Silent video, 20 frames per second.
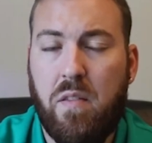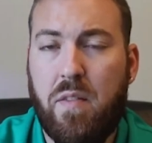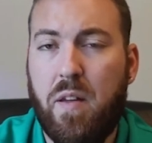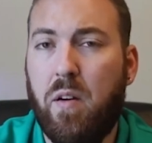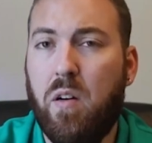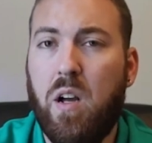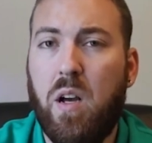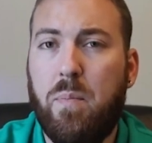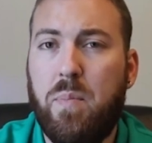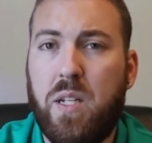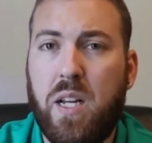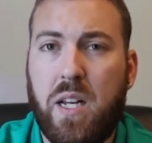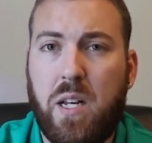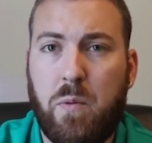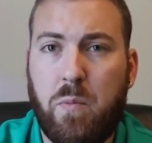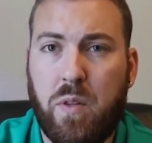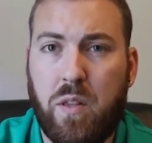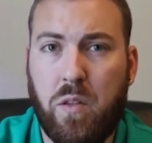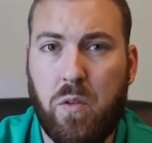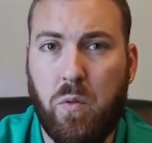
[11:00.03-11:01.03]
are updated
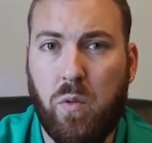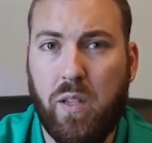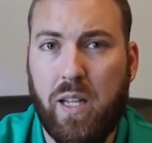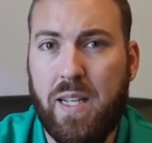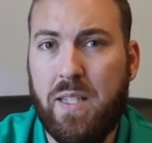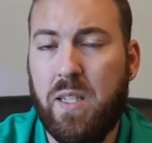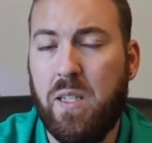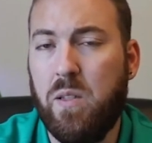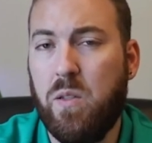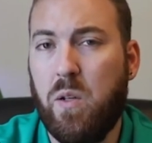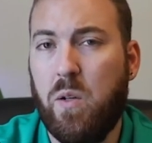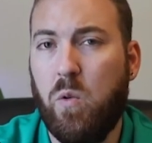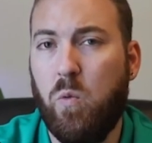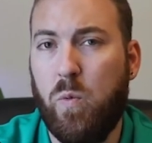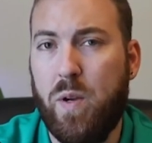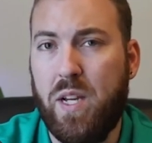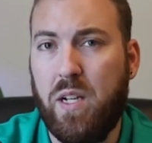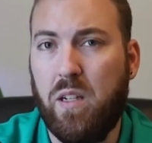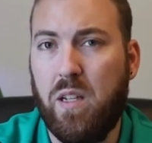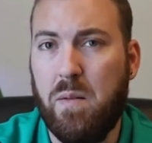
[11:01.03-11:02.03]
with new lessons on a
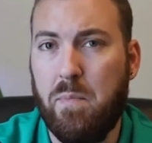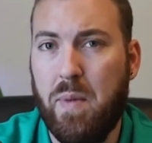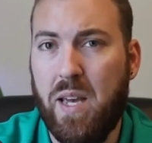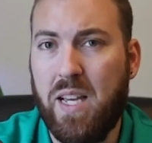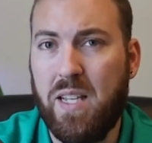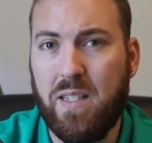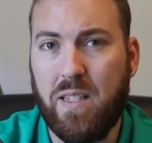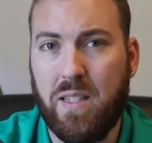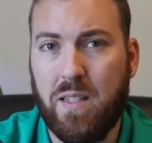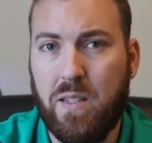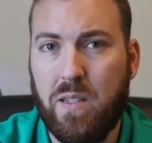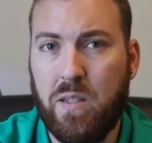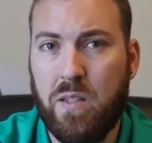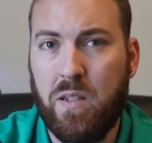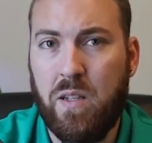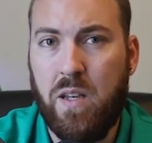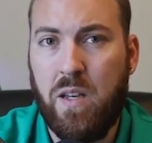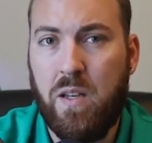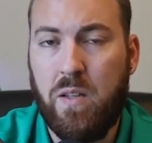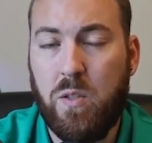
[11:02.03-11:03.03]
weekly basis.
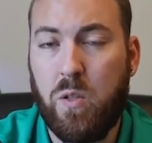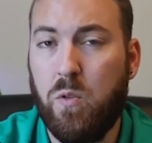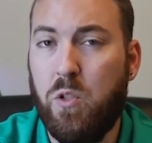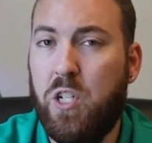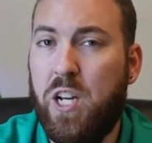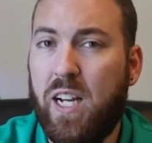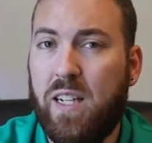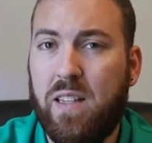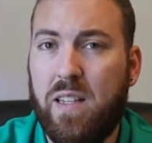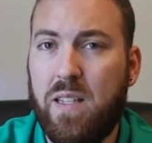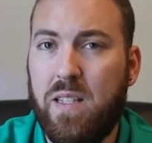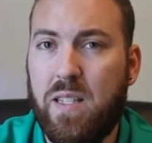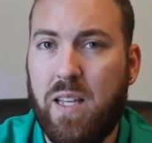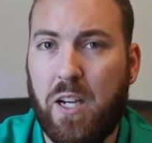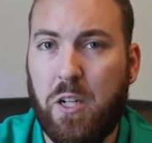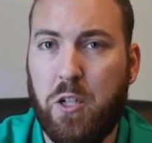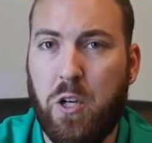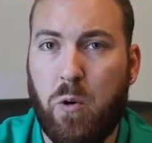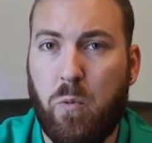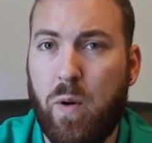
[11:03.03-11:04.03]
So check this
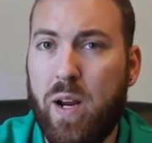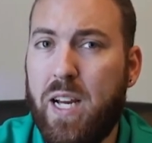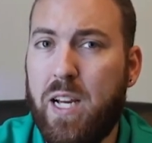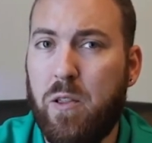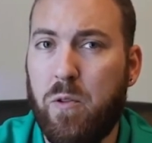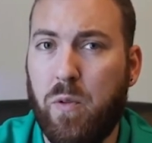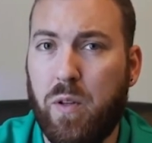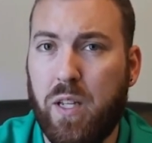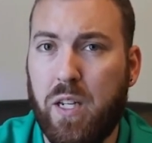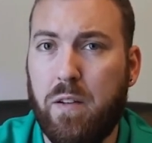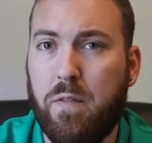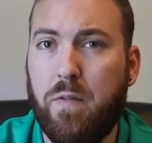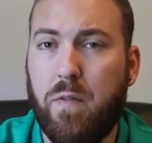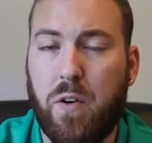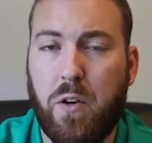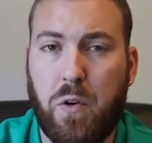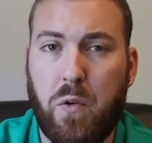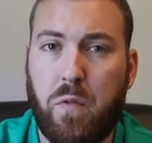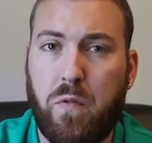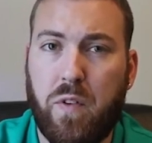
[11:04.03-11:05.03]
section regularly for
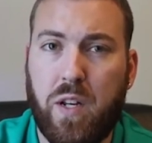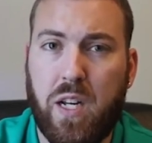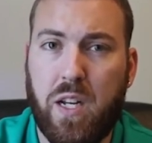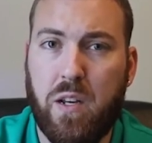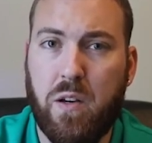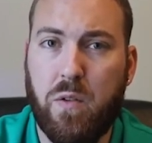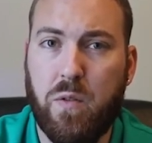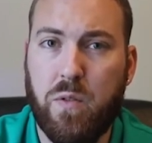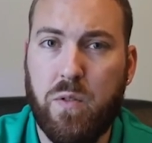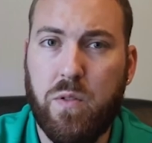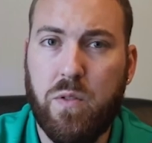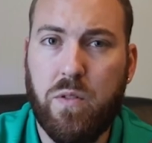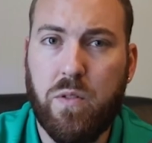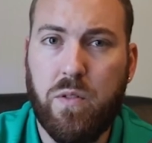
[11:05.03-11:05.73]
new videos.